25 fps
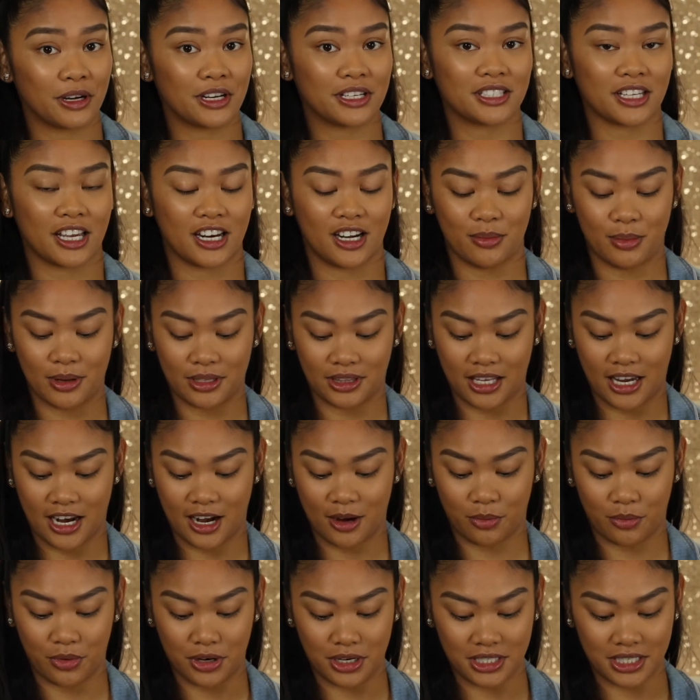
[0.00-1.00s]
excited about the
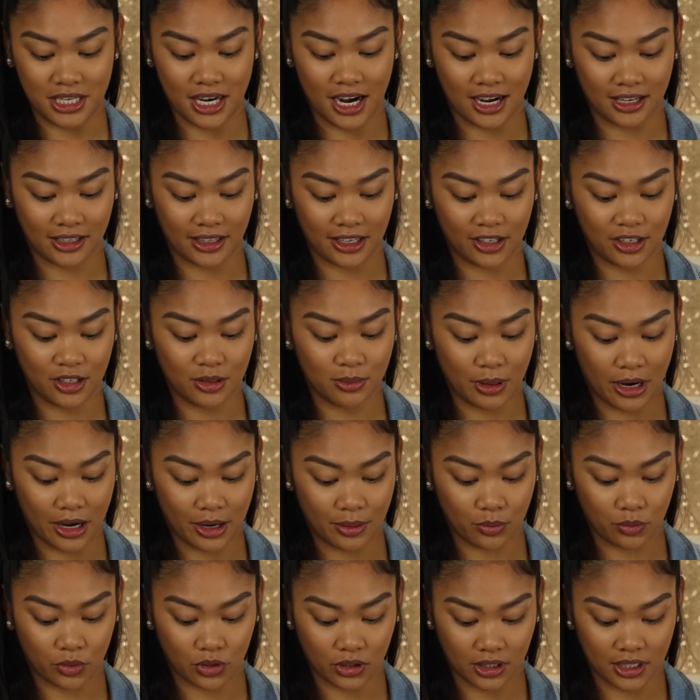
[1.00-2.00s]
Amrezy highlighter, but
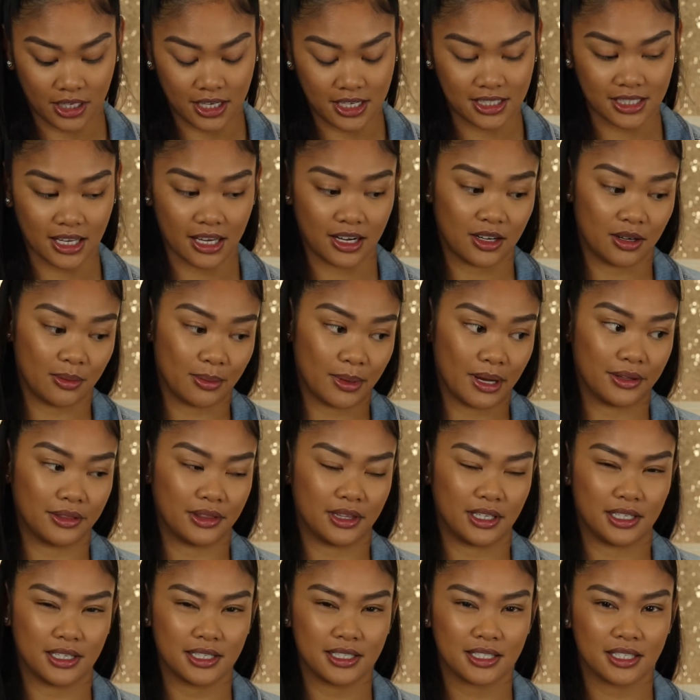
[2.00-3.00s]
I'm really excited about
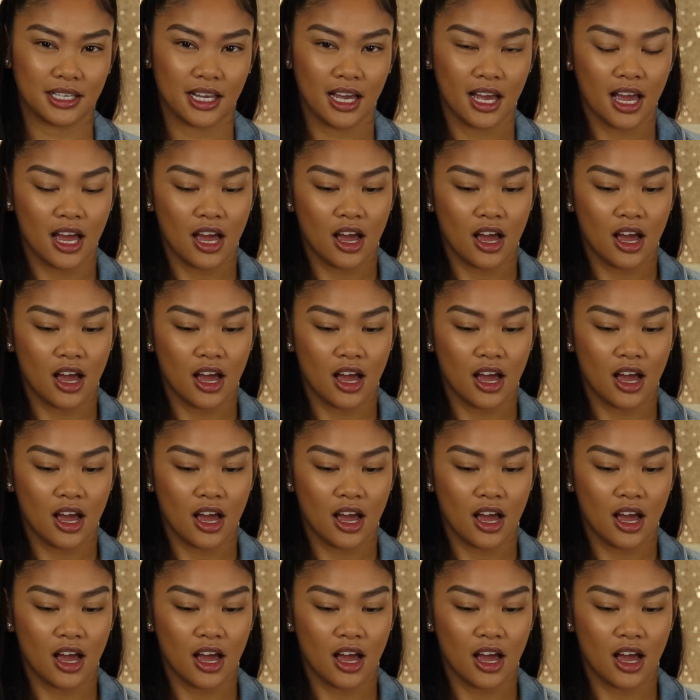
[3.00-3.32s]
this,